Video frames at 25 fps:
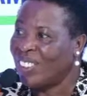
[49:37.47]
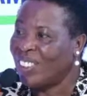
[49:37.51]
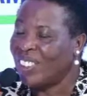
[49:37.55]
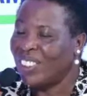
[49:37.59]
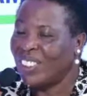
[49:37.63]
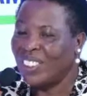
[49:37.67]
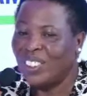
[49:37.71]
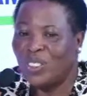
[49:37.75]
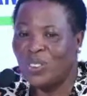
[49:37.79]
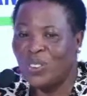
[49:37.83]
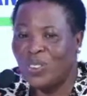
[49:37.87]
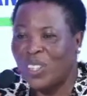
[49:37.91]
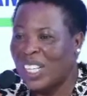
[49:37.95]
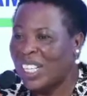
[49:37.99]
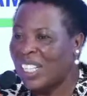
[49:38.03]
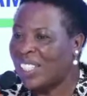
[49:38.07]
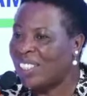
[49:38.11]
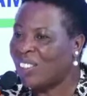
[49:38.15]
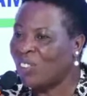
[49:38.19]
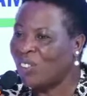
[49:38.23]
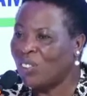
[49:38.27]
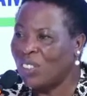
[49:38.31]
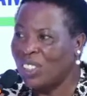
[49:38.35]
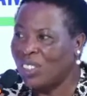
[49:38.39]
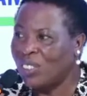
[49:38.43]
You
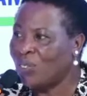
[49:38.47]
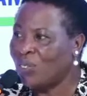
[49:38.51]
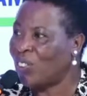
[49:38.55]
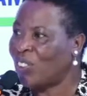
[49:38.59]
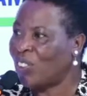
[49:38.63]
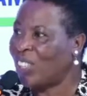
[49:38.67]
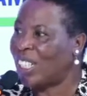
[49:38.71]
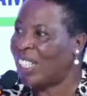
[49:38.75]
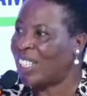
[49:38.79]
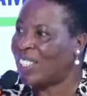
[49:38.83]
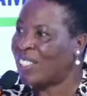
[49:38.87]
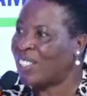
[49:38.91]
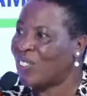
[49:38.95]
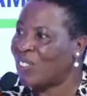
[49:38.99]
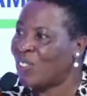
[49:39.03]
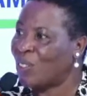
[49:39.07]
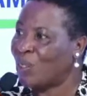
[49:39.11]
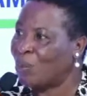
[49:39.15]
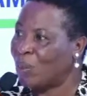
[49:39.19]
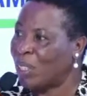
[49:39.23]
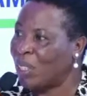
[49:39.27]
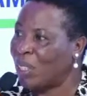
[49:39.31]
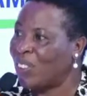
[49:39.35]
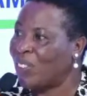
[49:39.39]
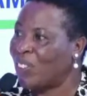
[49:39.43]
are going to relax, your
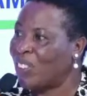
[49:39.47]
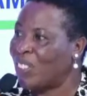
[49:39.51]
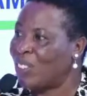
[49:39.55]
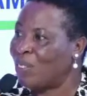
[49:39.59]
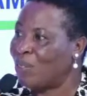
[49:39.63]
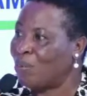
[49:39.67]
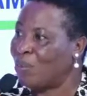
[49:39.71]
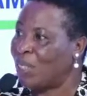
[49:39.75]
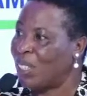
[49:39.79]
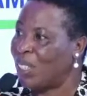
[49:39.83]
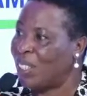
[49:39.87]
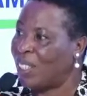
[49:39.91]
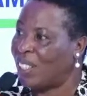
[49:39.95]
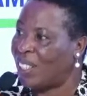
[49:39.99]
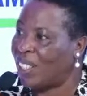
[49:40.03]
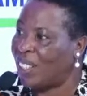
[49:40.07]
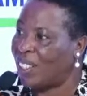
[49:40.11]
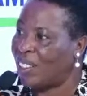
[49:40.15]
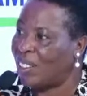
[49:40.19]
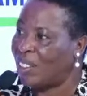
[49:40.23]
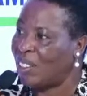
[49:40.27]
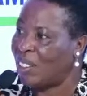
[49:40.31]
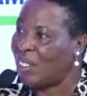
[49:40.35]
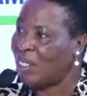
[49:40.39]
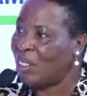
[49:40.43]
money will be there,
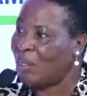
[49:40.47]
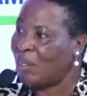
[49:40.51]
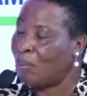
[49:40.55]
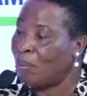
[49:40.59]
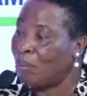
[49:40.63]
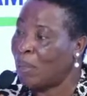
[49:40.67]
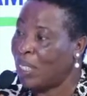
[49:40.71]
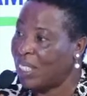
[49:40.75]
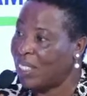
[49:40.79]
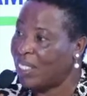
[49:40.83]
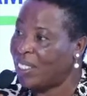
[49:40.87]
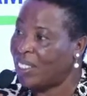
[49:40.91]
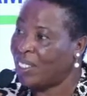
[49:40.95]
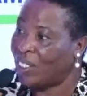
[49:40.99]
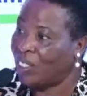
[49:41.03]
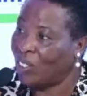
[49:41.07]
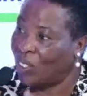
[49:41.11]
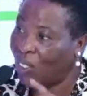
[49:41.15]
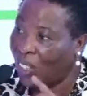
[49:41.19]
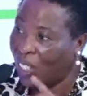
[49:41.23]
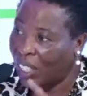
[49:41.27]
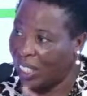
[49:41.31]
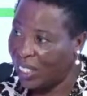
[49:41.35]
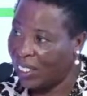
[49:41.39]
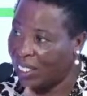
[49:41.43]
but
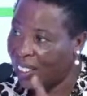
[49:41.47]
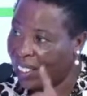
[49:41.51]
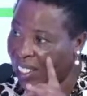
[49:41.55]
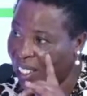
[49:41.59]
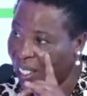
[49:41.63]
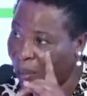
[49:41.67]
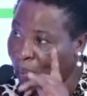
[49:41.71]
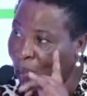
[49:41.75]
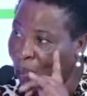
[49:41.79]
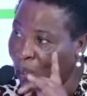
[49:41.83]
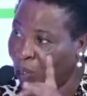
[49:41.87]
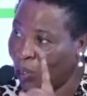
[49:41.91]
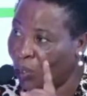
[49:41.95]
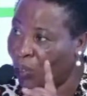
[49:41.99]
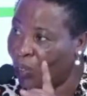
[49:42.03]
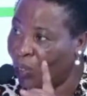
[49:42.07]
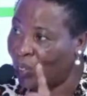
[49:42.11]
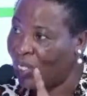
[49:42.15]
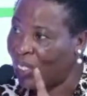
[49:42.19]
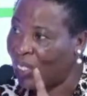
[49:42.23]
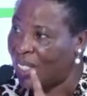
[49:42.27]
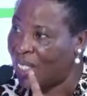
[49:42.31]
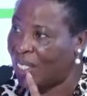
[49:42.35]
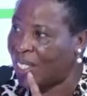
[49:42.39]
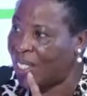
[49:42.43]
it's up to you
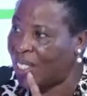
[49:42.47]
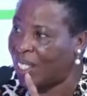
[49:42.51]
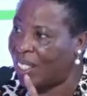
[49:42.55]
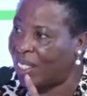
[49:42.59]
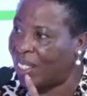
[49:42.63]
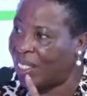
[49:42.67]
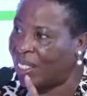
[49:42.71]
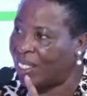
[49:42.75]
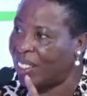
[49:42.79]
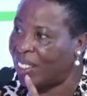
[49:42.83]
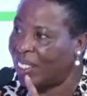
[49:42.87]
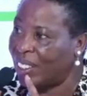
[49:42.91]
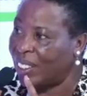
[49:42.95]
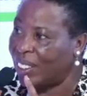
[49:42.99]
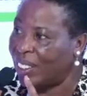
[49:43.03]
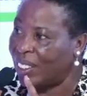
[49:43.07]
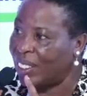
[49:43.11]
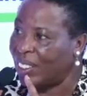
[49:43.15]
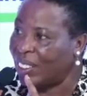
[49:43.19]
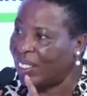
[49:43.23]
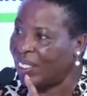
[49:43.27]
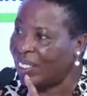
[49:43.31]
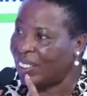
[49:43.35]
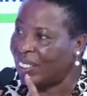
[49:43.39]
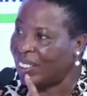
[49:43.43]
to decide.
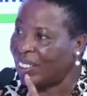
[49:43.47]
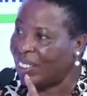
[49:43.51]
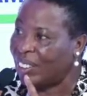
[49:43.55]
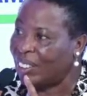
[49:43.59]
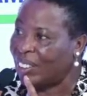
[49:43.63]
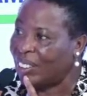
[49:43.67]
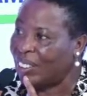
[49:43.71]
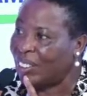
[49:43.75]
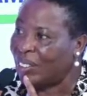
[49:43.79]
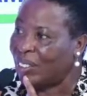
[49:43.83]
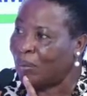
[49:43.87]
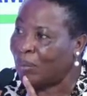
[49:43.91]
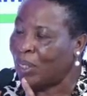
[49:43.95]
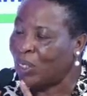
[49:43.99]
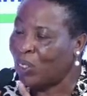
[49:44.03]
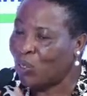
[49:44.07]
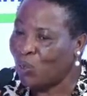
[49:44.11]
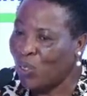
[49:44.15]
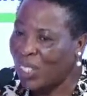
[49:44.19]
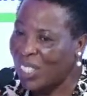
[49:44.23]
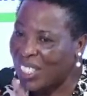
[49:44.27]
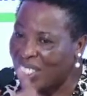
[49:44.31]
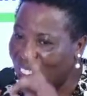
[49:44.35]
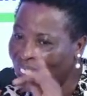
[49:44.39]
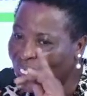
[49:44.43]
But
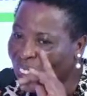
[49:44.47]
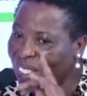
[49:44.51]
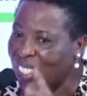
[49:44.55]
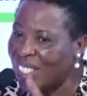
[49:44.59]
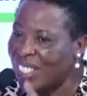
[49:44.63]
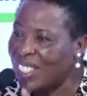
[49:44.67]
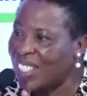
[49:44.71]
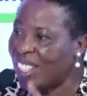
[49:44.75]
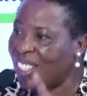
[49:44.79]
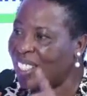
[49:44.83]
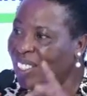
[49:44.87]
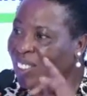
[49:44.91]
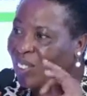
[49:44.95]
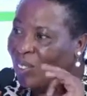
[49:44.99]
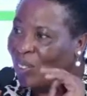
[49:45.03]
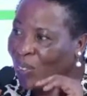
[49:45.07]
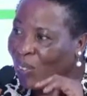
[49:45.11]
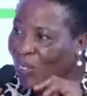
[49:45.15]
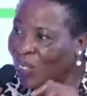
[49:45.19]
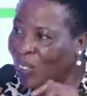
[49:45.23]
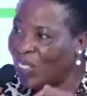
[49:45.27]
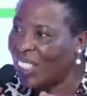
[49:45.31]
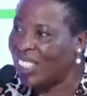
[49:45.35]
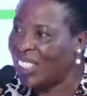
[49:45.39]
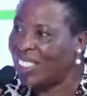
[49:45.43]
once you decide to
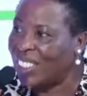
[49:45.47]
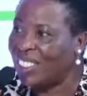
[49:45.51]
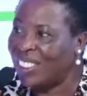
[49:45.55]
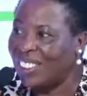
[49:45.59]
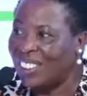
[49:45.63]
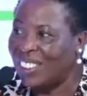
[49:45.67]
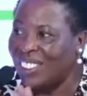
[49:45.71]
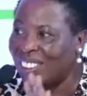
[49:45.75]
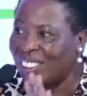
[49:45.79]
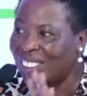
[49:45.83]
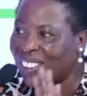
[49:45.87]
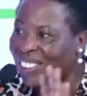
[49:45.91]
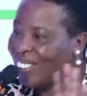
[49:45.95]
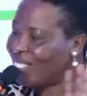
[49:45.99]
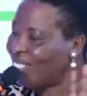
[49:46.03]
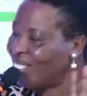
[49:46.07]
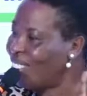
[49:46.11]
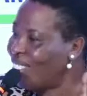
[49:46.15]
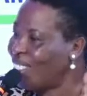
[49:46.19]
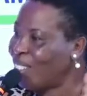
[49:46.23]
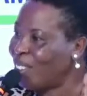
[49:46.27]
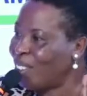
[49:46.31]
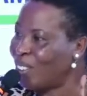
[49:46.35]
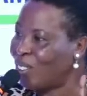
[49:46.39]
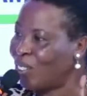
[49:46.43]
go in,
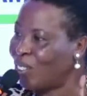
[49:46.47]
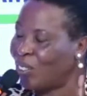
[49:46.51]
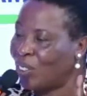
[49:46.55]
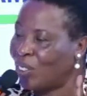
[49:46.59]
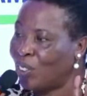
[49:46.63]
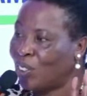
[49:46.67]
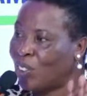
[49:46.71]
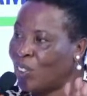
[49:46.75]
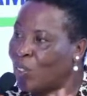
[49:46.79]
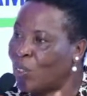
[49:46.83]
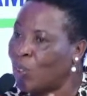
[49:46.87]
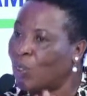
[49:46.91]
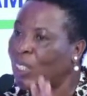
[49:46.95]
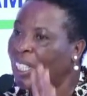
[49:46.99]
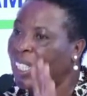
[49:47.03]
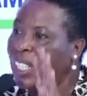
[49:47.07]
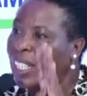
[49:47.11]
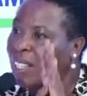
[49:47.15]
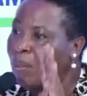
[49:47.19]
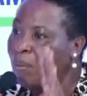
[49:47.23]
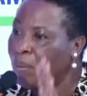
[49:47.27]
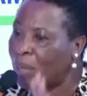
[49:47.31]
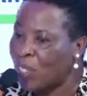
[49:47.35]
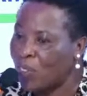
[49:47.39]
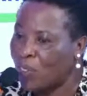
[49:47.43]
nothing will lose. So the
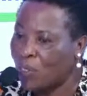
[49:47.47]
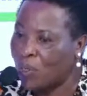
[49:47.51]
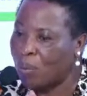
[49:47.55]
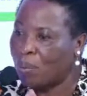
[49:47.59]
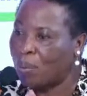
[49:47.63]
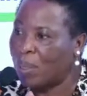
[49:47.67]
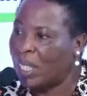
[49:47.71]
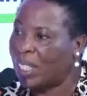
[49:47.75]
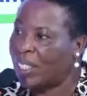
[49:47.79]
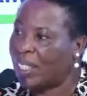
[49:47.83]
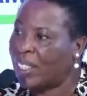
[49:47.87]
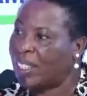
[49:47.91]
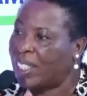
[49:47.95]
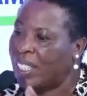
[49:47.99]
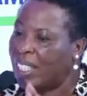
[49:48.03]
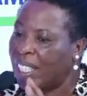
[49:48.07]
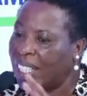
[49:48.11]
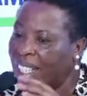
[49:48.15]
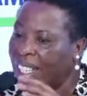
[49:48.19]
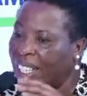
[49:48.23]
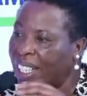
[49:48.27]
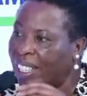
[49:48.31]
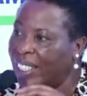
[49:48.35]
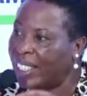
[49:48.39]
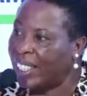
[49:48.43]
commercial bank
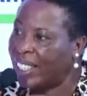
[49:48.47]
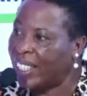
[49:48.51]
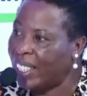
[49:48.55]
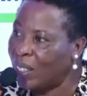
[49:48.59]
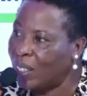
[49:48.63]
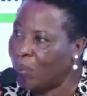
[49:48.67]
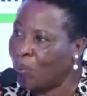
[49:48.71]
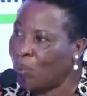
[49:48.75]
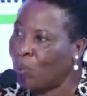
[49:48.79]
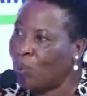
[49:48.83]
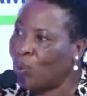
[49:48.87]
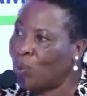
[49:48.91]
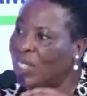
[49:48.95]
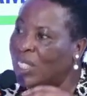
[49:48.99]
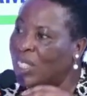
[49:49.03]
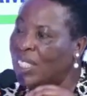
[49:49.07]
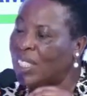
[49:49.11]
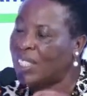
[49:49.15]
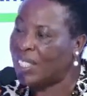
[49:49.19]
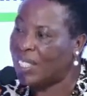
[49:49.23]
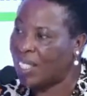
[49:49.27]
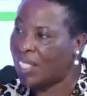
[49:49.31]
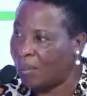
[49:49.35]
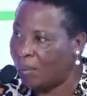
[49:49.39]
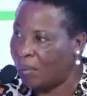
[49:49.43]
can help you
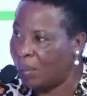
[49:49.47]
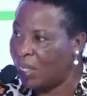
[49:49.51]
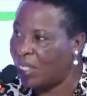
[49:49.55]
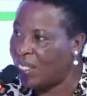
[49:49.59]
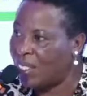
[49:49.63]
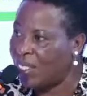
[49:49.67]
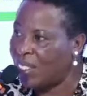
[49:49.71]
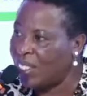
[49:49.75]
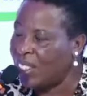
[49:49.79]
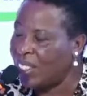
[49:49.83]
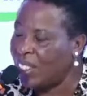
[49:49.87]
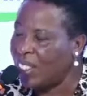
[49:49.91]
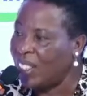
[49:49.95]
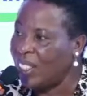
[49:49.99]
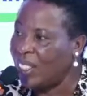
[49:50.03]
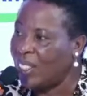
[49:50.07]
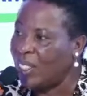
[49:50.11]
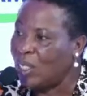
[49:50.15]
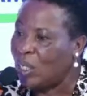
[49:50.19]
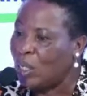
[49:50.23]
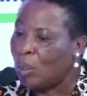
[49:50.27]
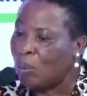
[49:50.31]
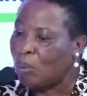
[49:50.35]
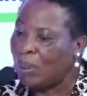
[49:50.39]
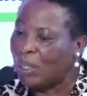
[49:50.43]
determine,
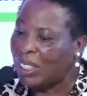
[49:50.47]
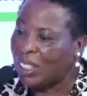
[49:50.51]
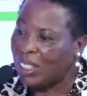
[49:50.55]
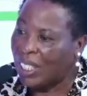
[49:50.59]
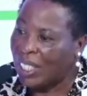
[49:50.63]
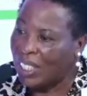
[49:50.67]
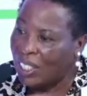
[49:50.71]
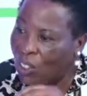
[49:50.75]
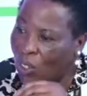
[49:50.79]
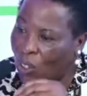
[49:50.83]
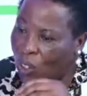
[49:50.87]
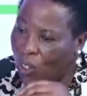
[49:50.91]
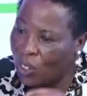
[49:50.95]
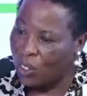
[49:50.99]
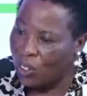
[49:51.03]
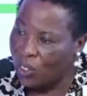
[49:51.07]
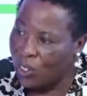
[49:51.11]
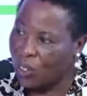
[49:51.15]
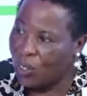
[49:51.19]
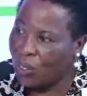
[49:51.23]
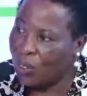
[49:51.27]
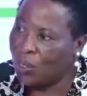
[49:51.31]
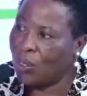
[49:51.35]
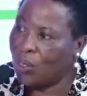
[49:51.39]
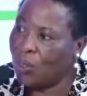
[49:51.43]
but
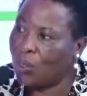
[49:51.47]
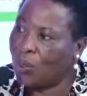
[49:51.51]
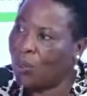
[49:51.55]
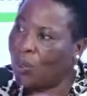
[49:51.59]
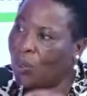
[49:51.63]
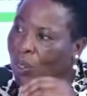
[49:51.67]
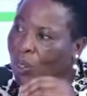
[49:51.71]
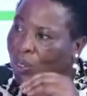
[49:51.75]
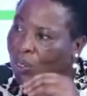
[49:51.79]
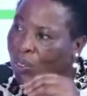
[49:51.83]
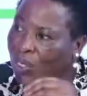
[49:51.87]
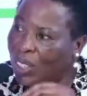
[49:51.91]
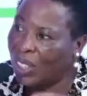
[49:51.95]
also you go to